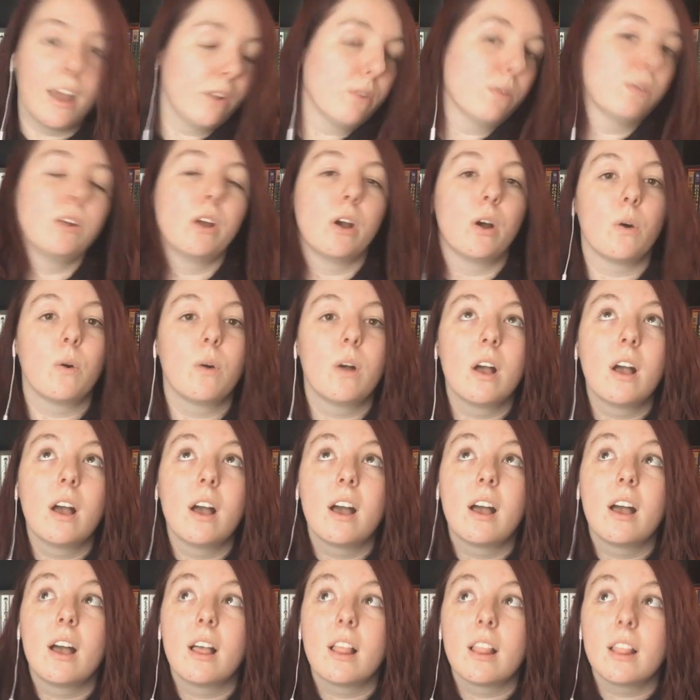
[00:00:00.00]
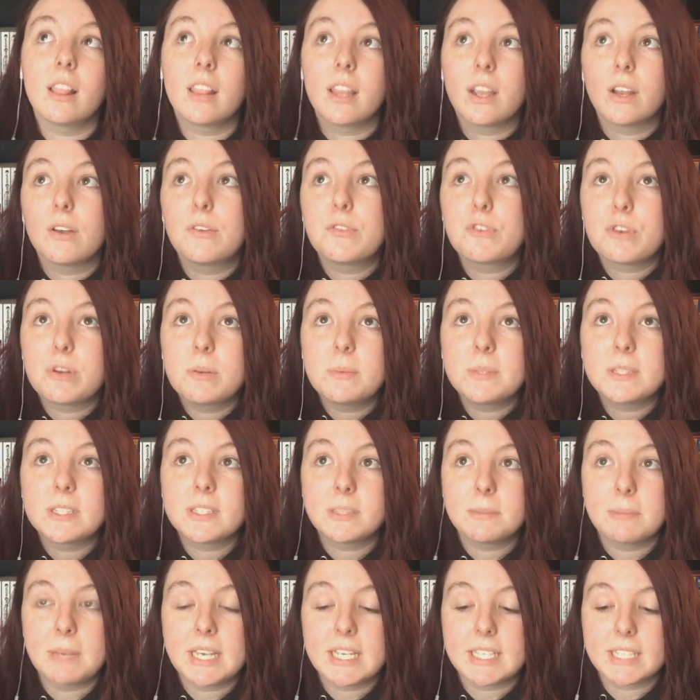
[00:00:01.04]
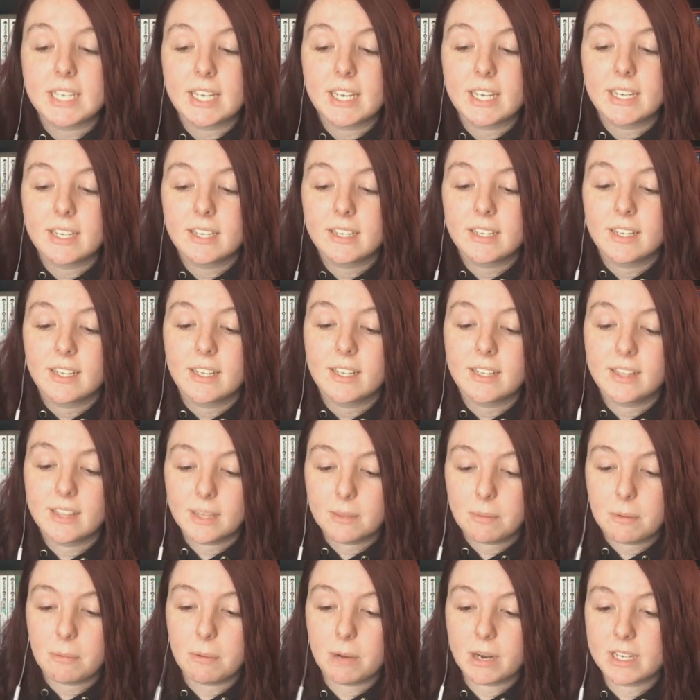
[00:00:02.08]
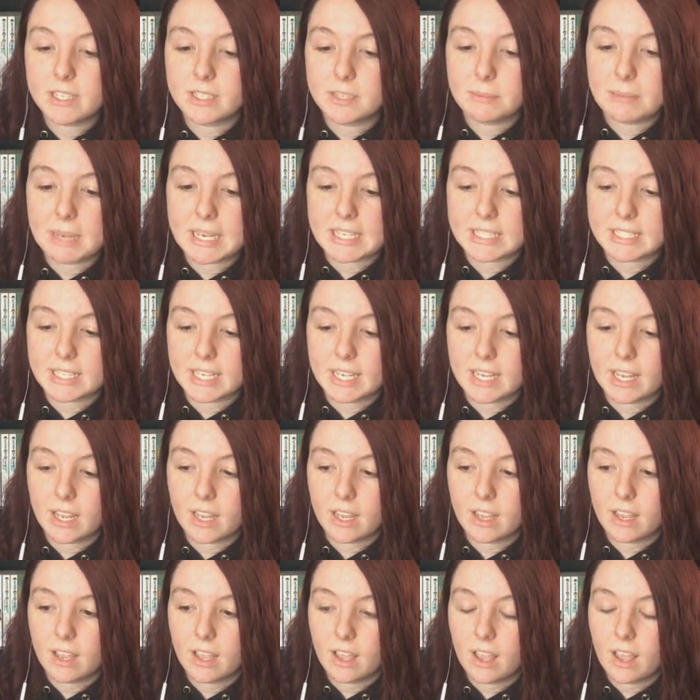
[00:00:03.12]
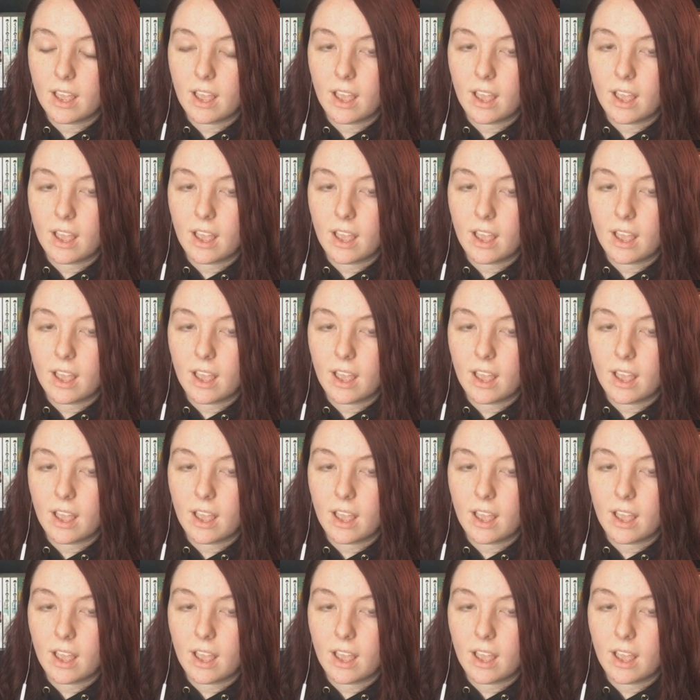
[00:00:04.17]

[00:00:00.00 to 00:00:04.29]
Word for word: I don't know. Lair of Dreams is amazing. Libba Bray is amazing.